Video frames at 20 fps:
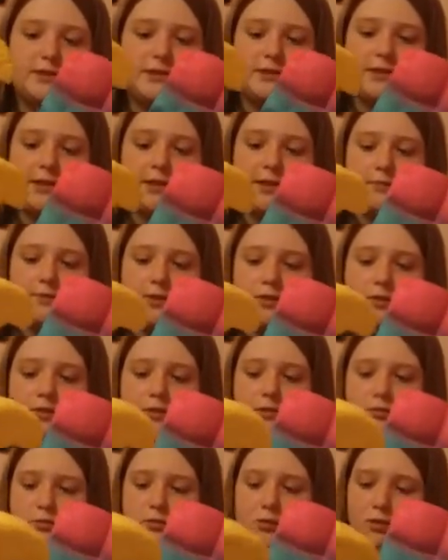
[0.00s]
Has any
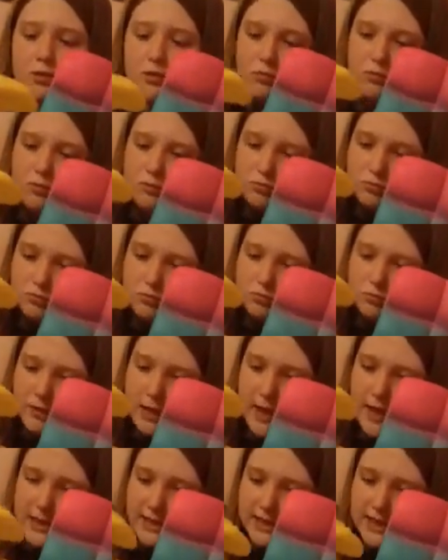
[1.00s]
defect. I think I'm
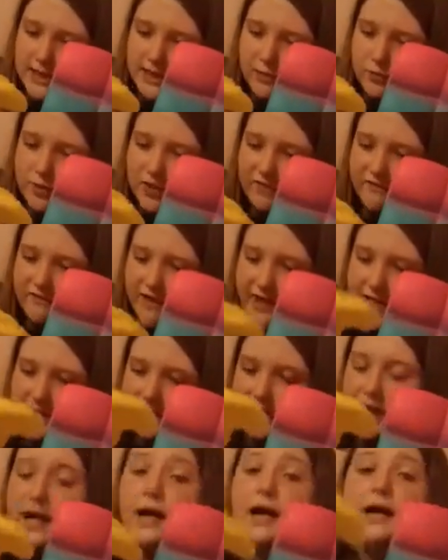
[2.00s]
gonna go with
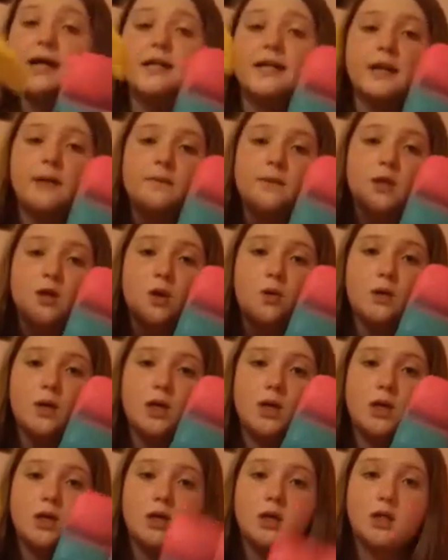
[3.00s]

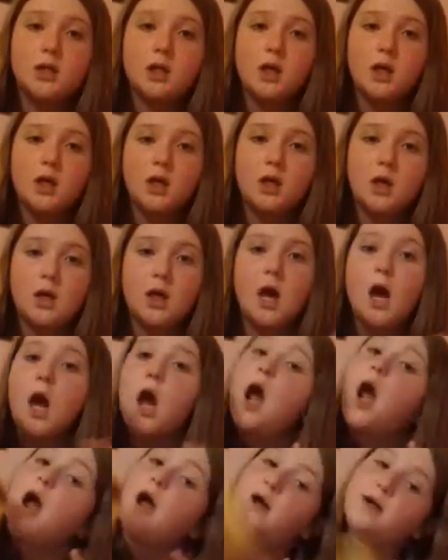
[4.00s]
the
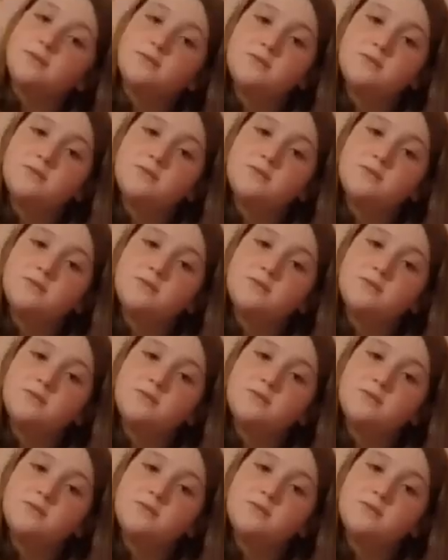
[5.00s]
croissant.